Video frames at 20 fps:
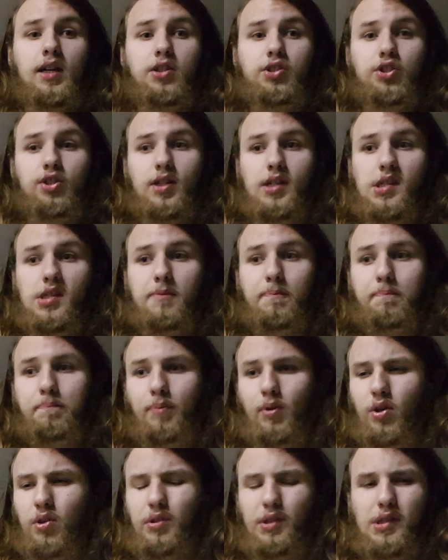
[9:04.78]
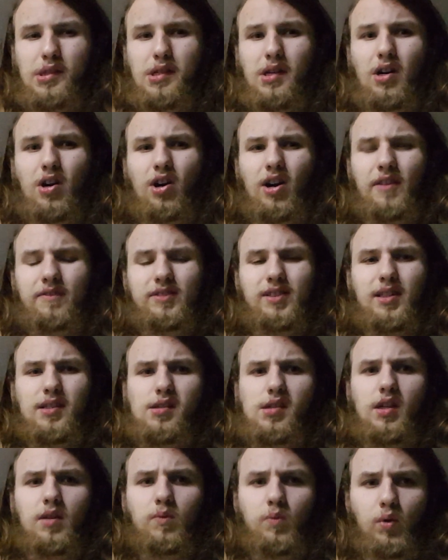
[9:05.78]
and just pull as often
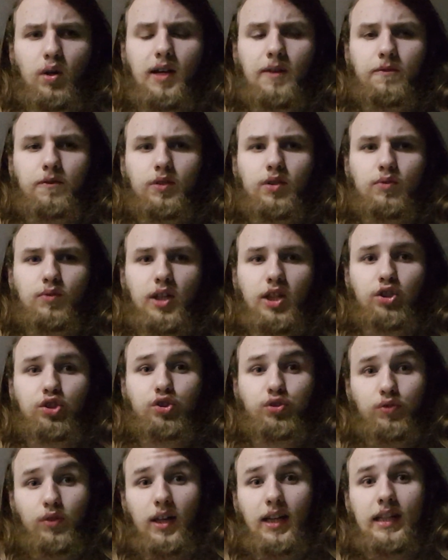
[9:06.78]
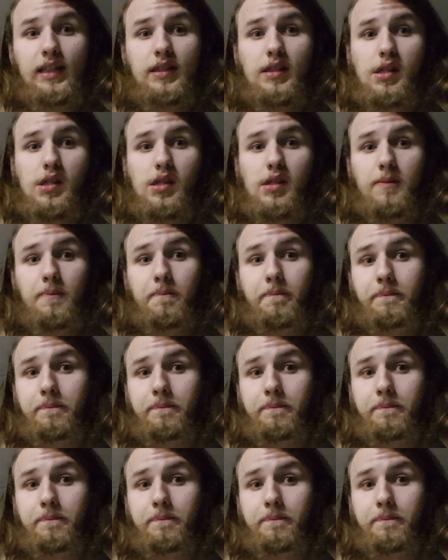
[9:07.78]
as they want for the right traits,